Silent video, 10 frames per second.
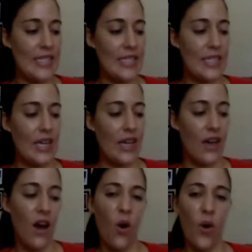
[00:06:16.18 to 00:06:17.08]
See.
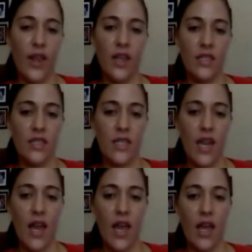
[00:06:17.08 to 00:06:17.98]
Oh, and then
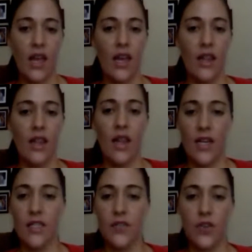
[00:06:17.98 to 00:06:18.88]
today, in the
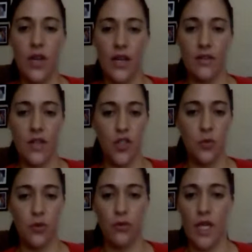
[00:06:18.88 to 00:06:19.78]
last few days, I've just
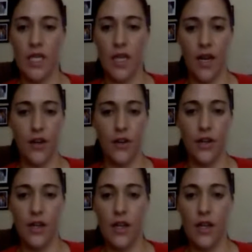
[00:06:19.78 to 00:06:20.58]
been really tired.